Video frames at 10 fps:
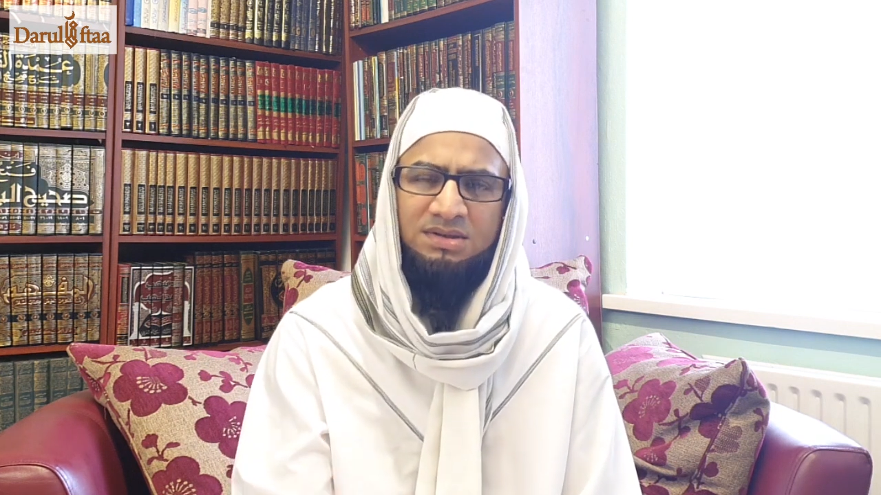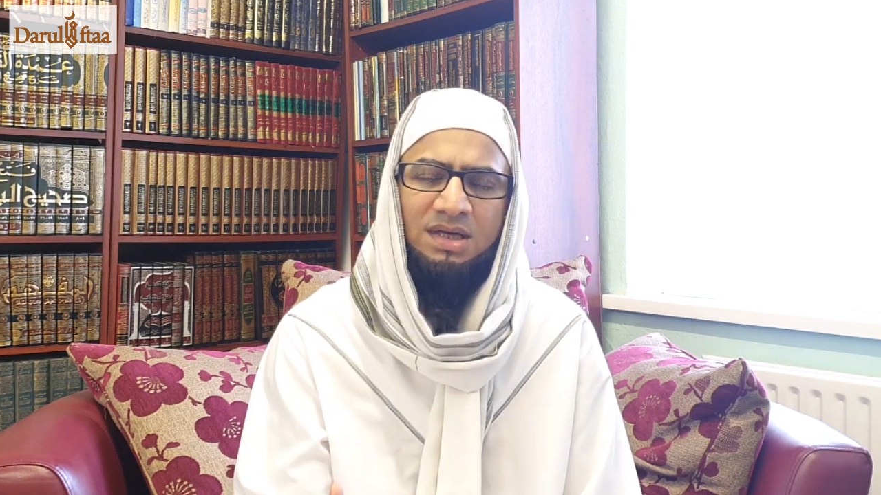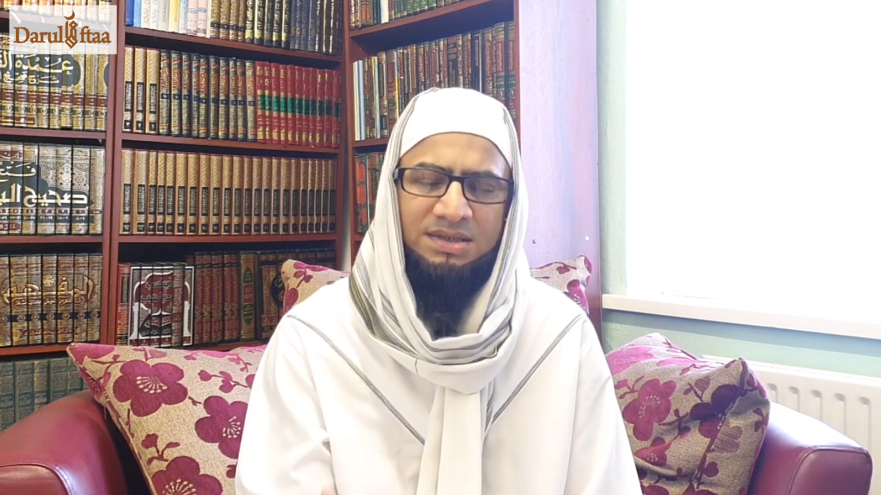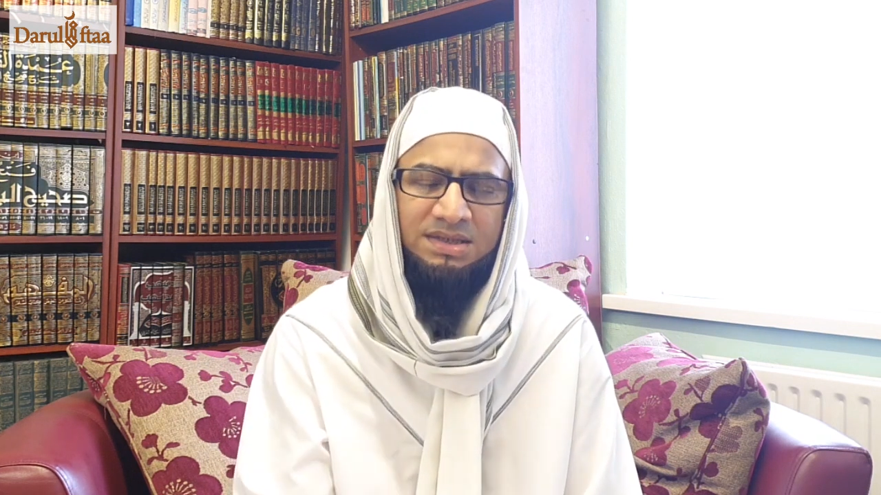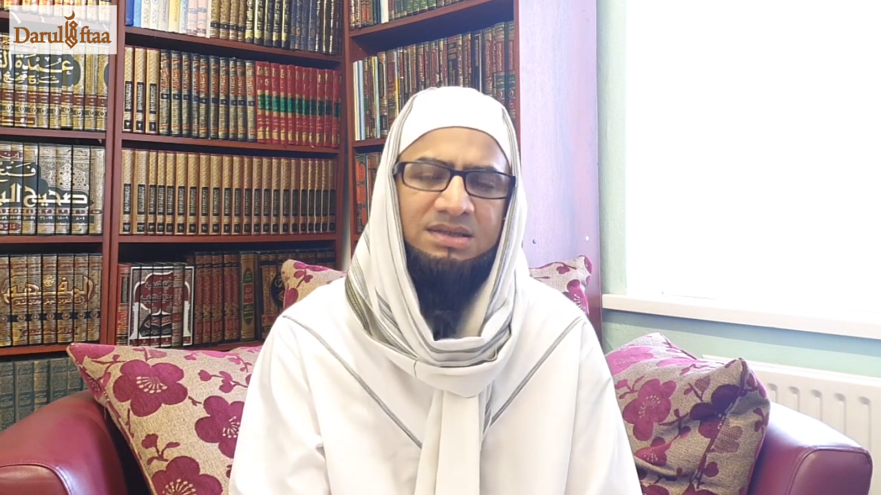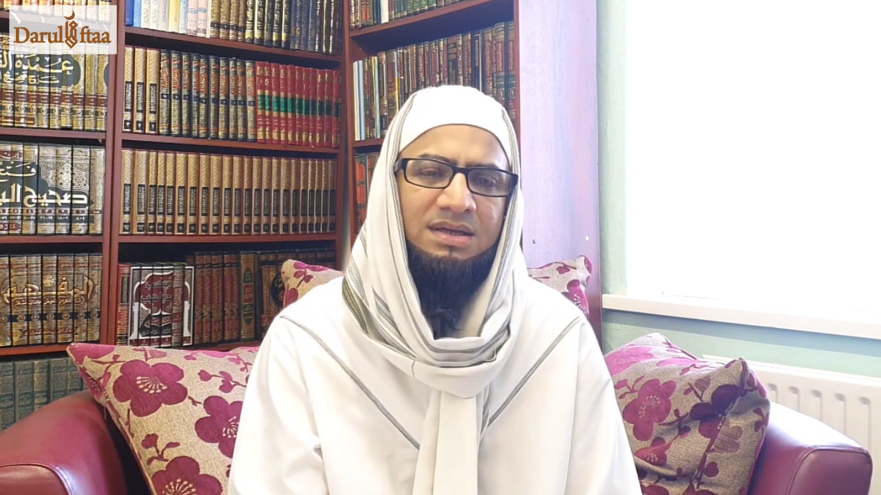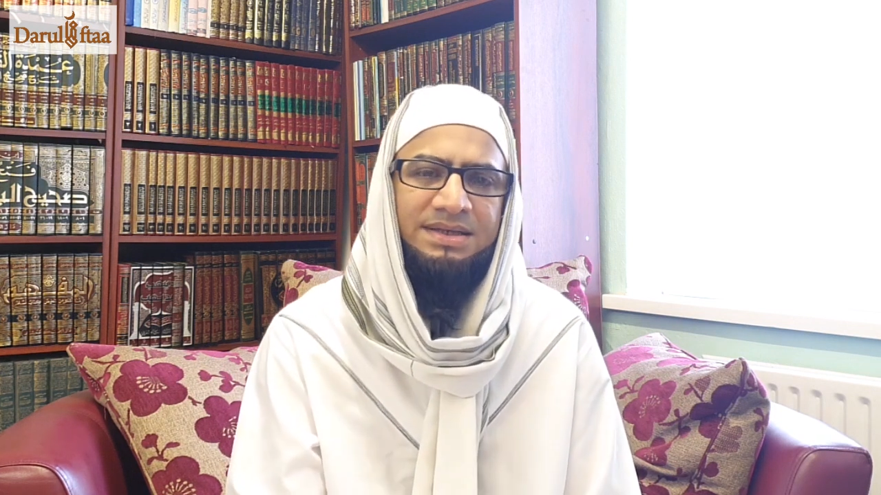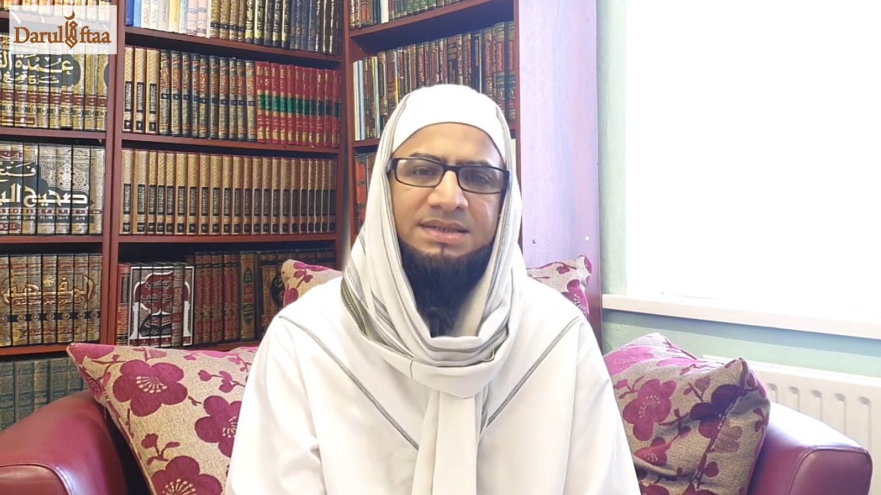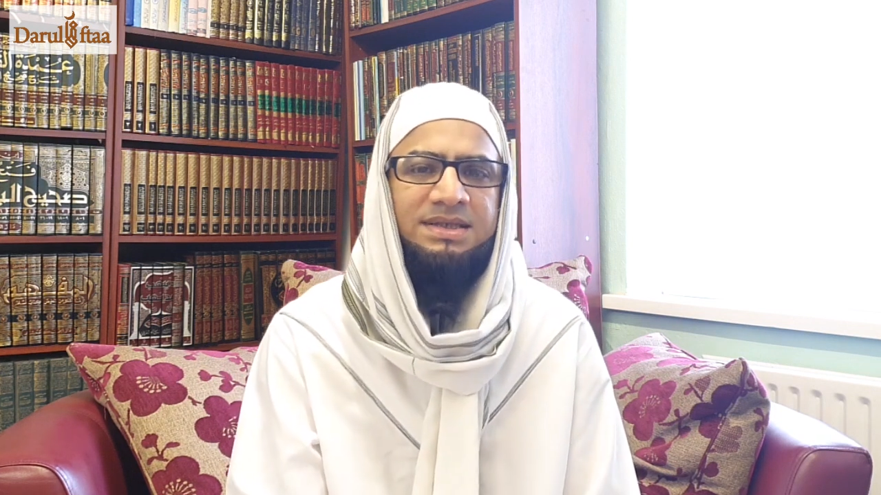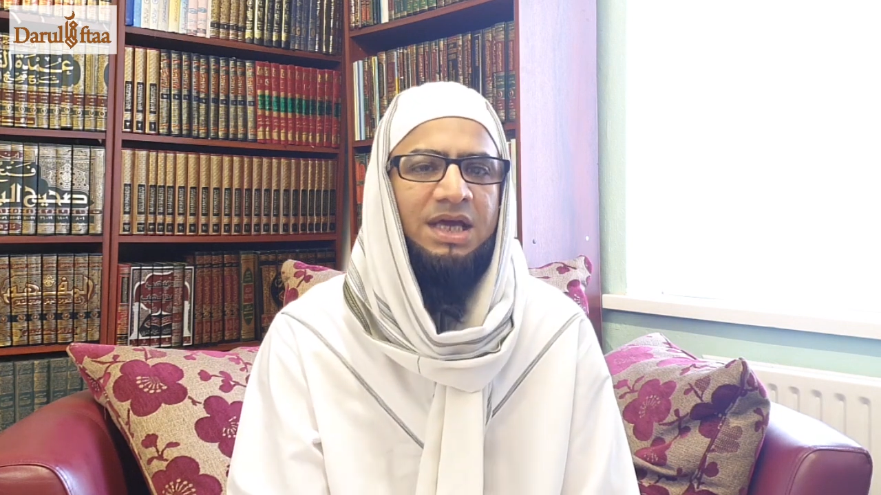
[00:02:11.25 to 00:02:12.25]
a, detailed
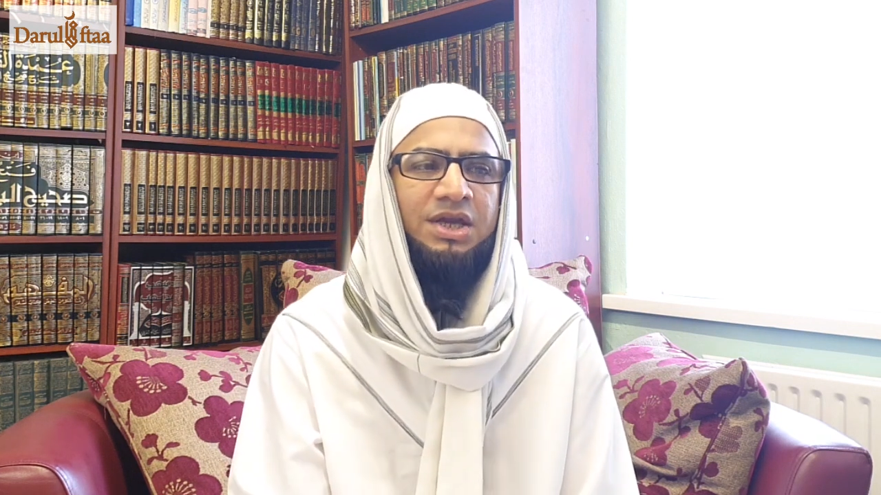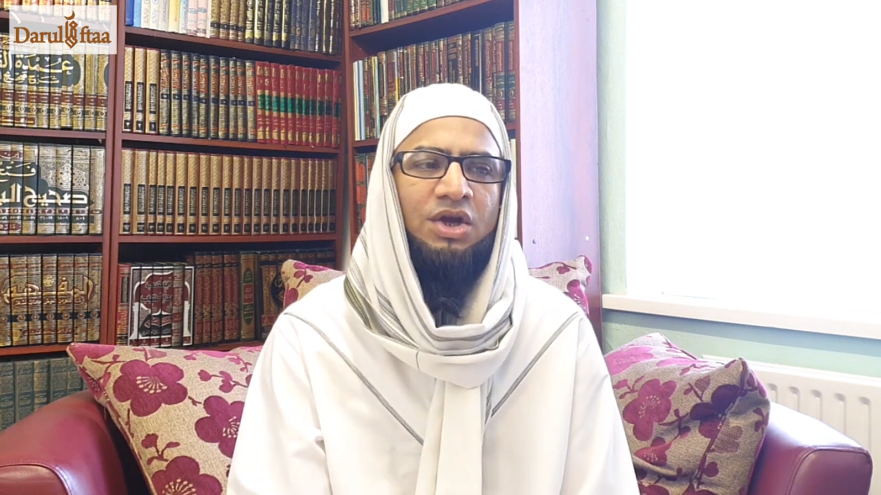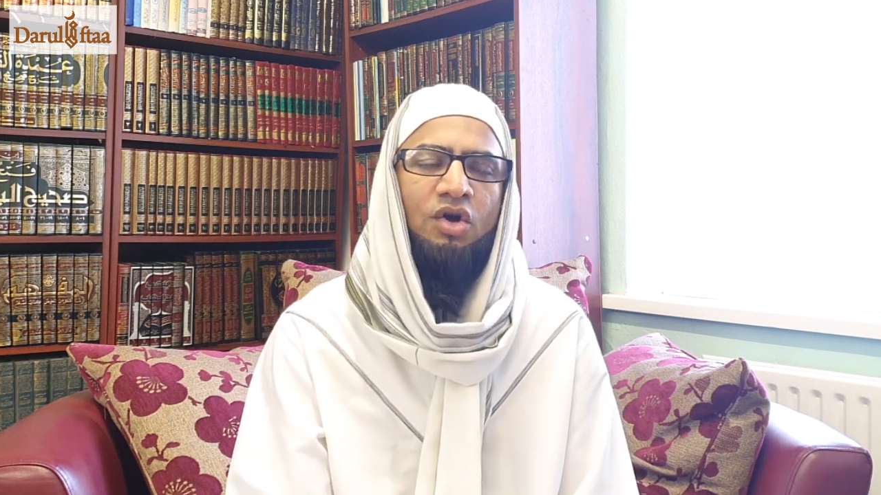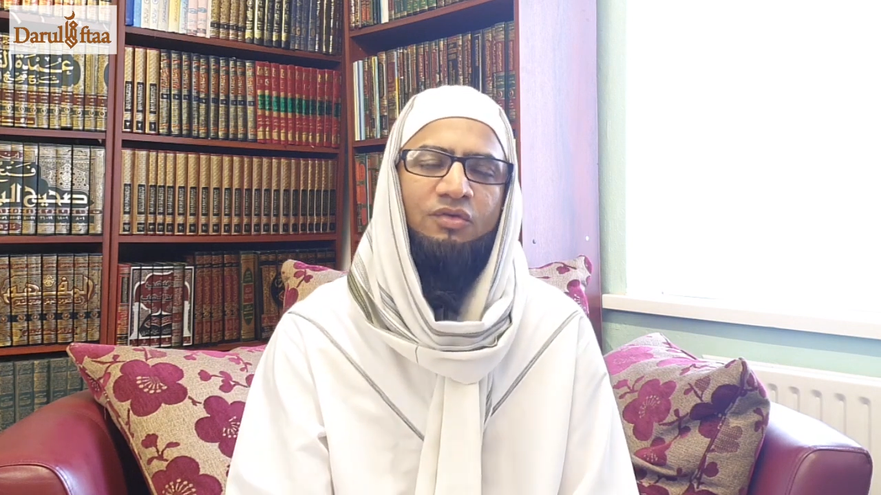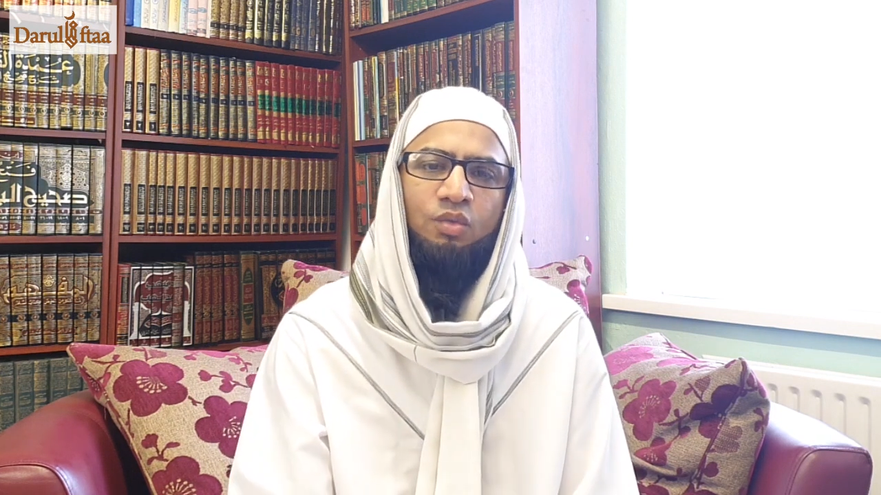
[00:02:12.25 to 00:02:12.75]
understanding of